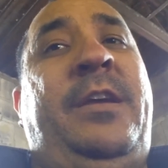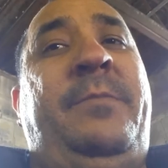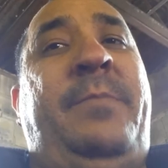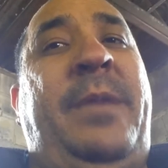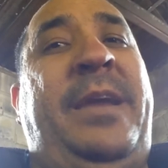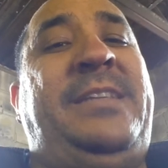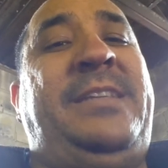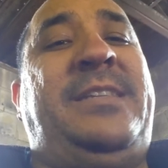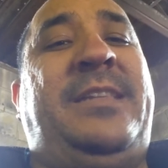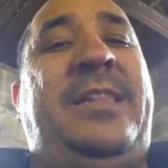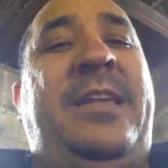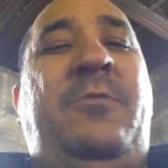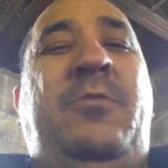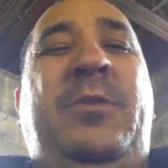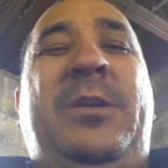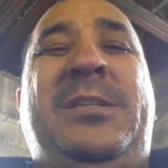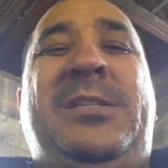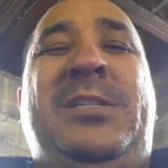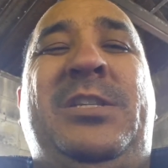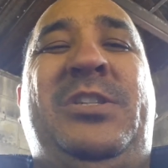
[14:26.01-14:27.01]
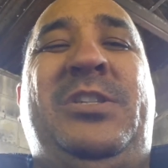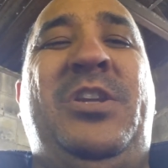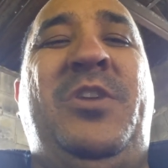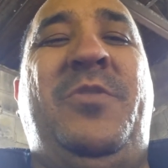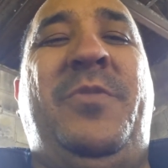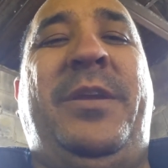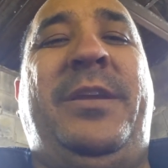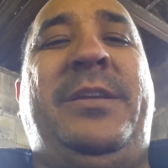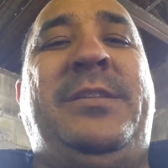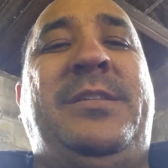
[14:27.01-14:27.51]
Basically what it's
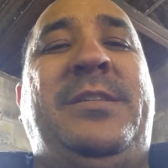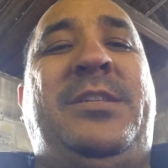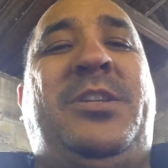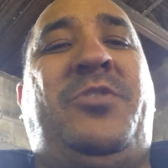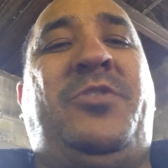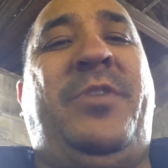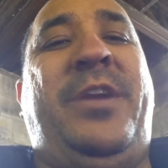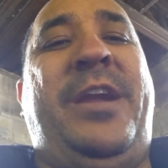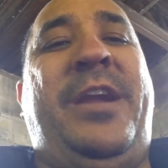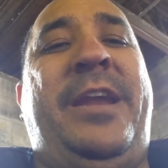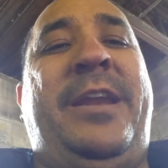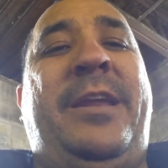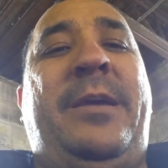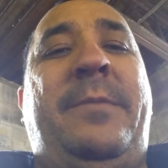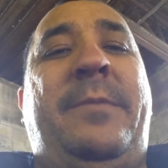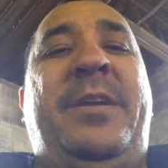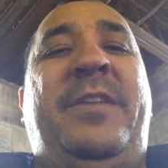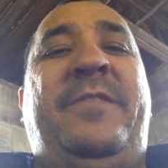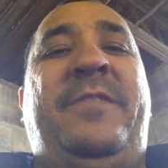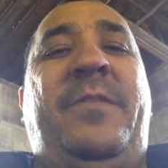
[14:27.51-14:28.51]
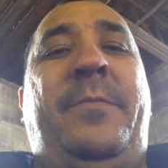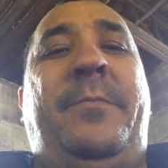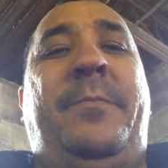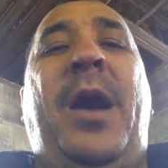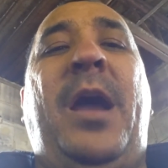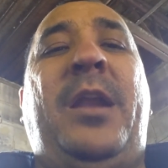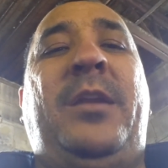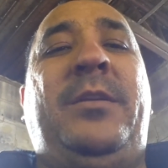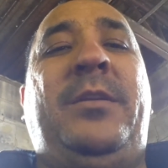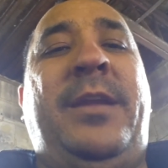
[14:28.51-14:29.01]
doing is it's creating a bit of a
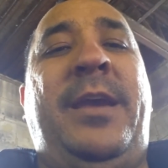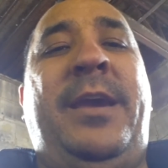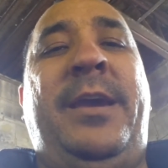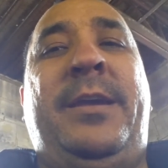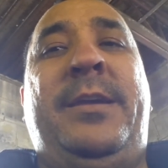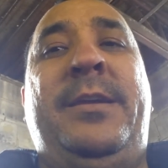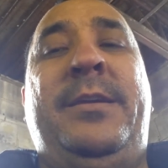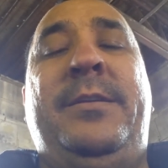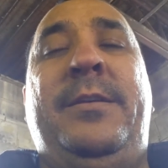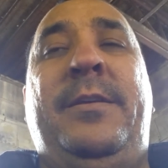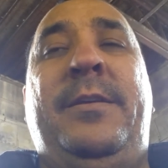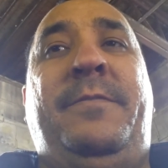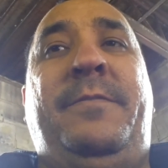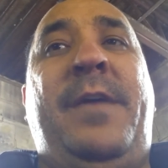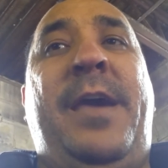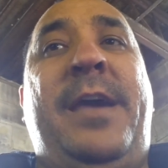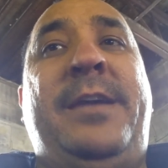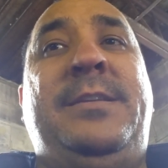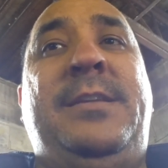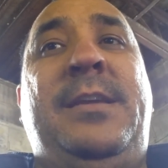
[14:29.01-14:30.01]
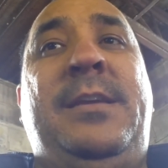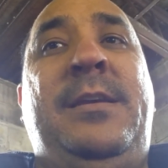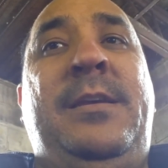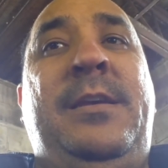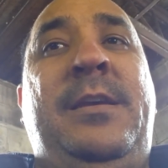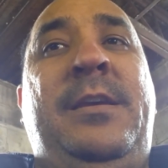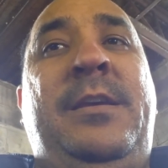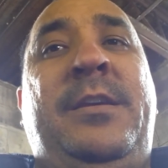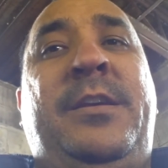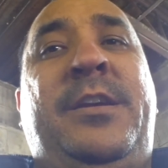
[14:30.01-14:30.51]
bottleneck effect
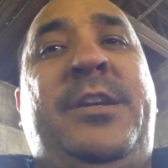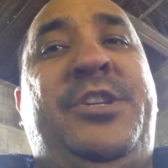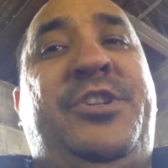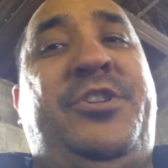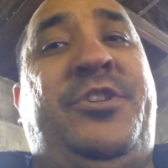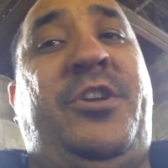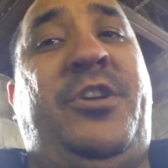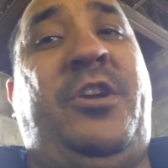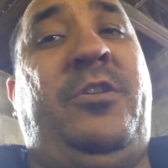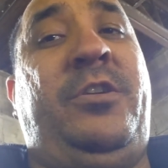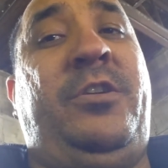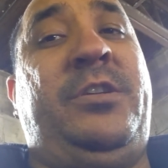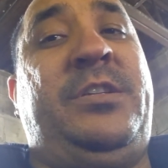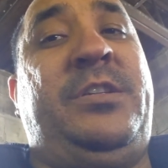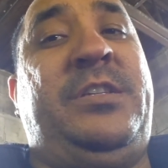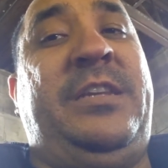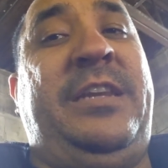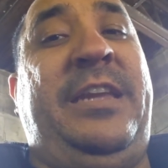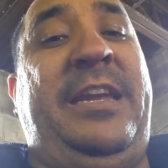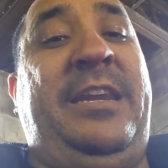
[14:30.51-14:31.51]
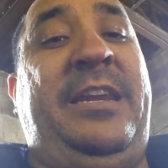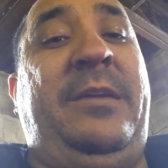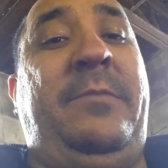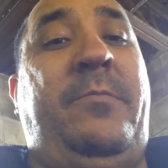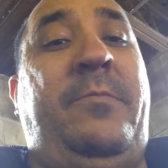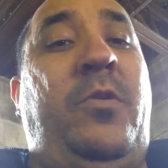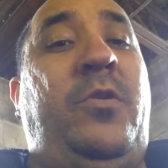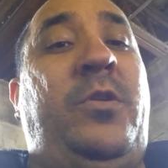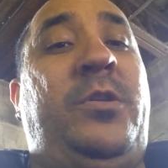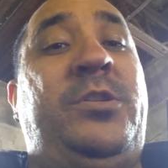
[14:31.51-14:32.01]
because your current's
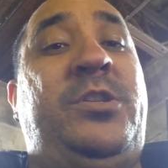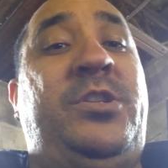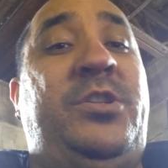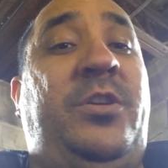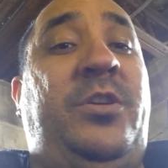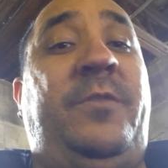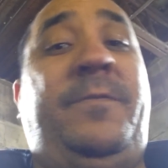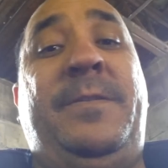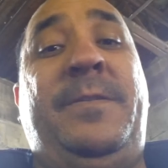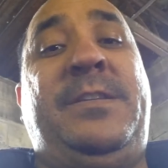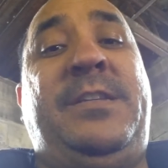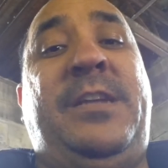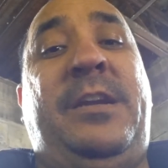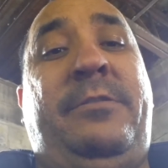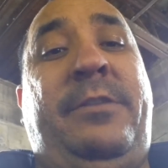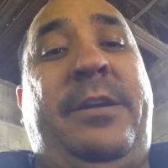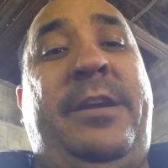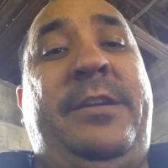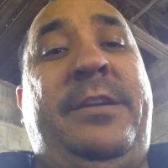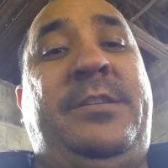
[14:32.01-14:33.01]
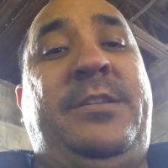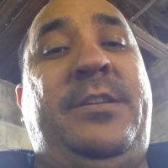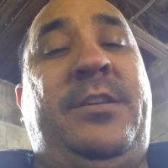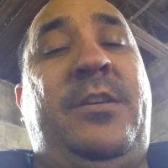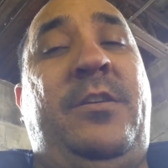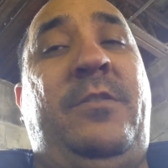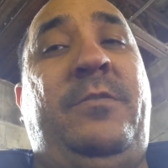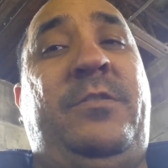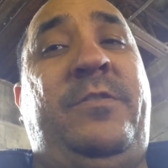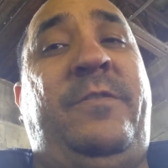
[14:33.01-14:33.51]
needing more surface area
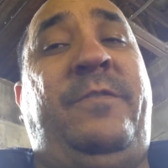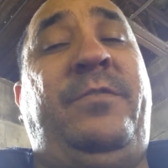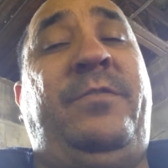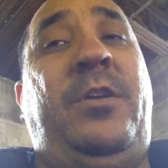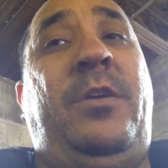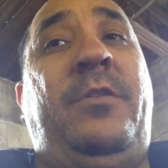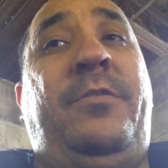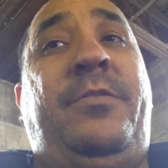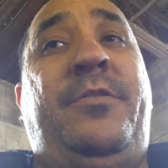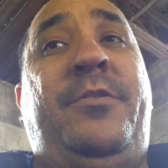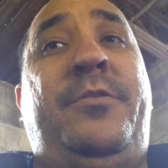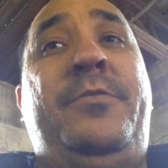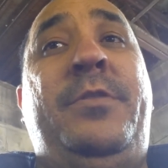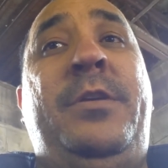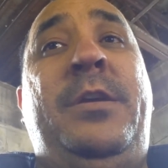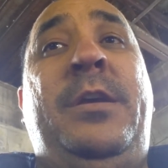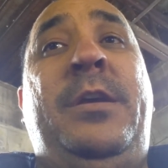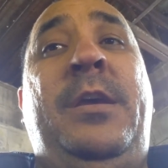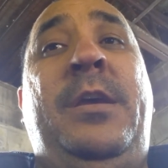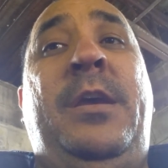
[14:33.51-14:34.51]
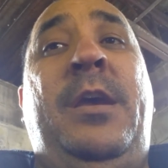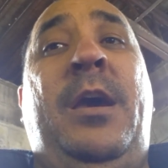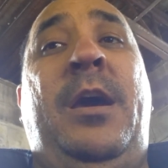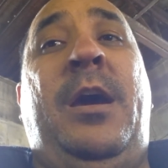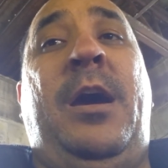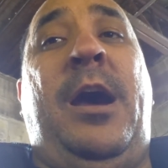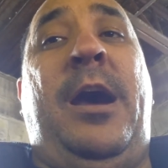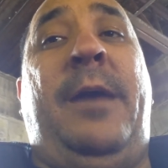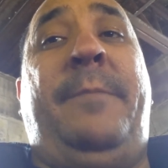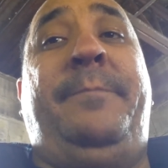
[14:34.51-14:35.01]
to flow through,
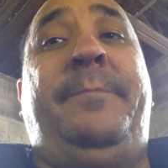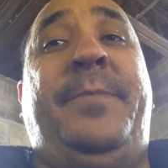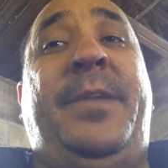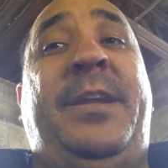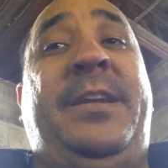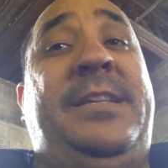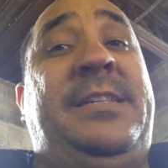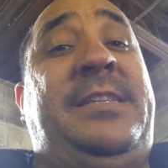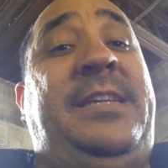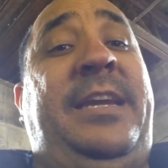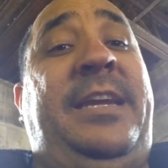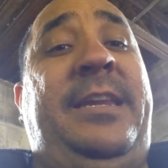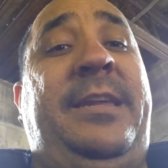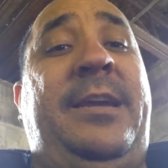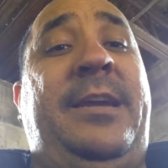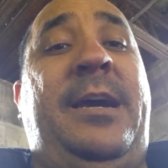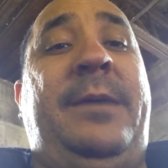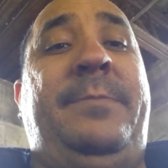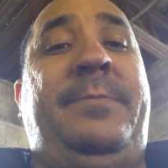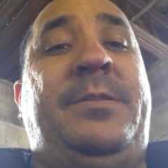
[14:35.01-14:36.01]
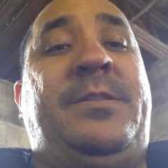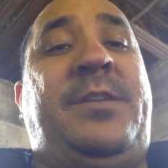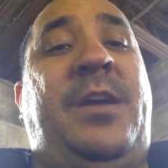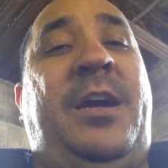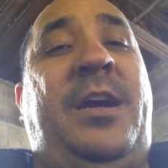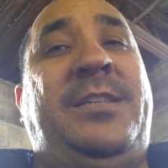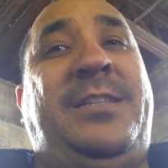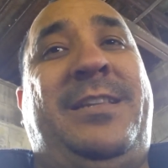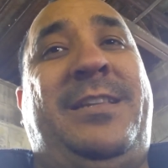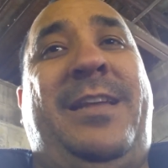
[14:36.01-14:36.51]
and it's heating up. It's
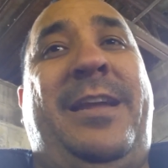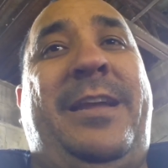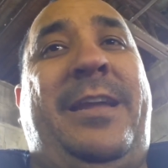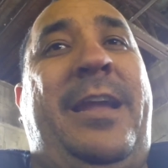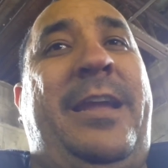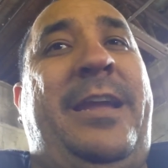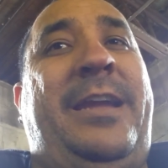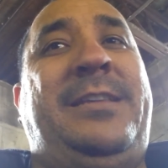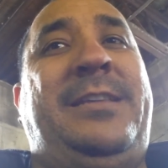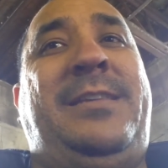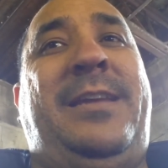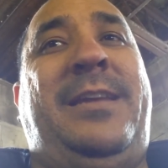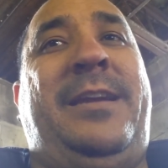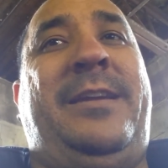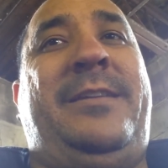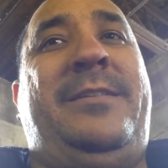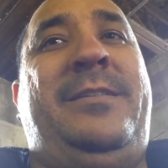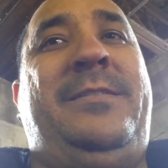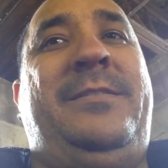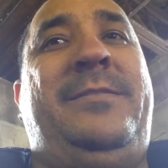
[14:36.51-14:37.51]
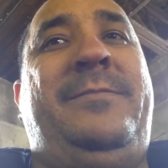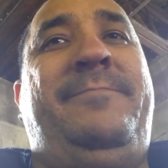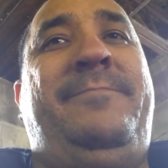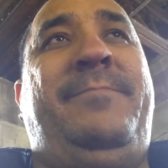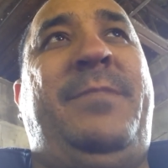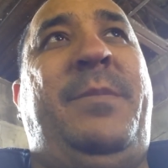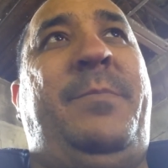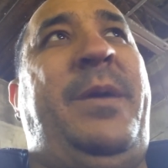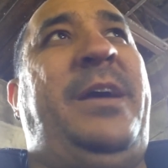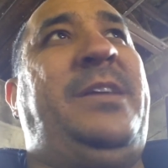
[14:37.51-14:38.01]
causing
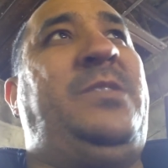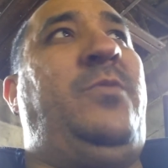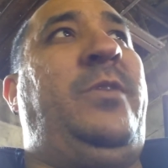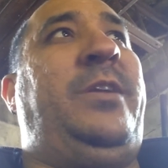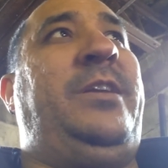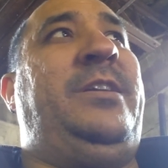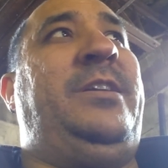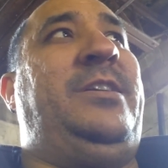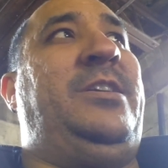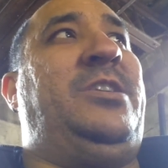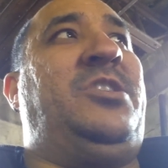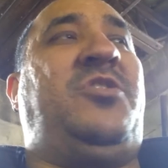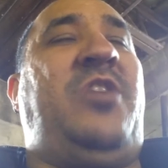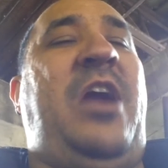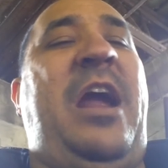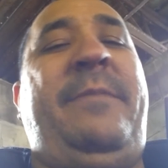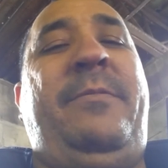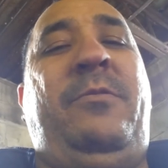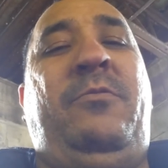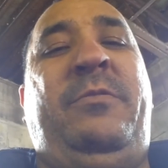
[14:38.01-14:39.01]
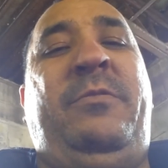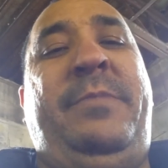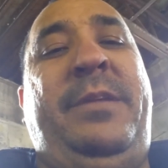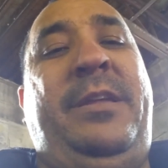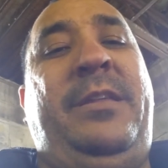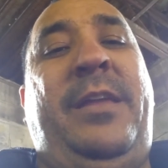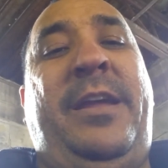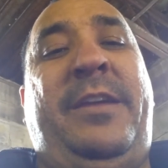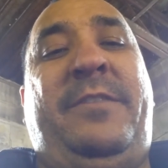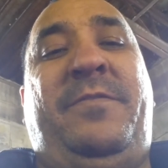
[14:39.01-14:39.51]
the best way to describe it would
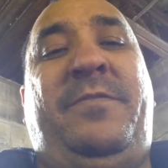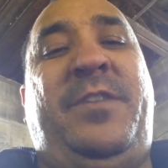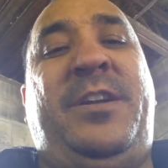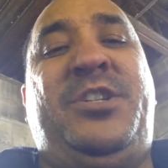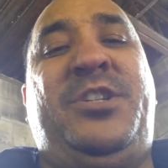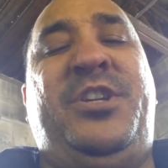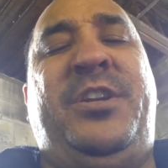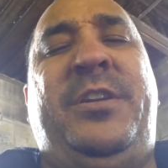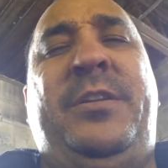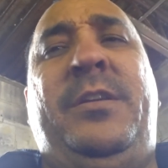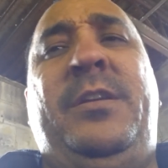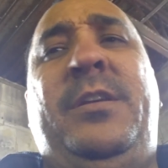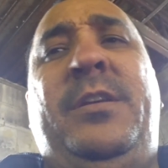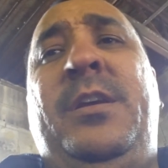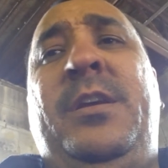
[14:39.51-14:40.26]
be like friction.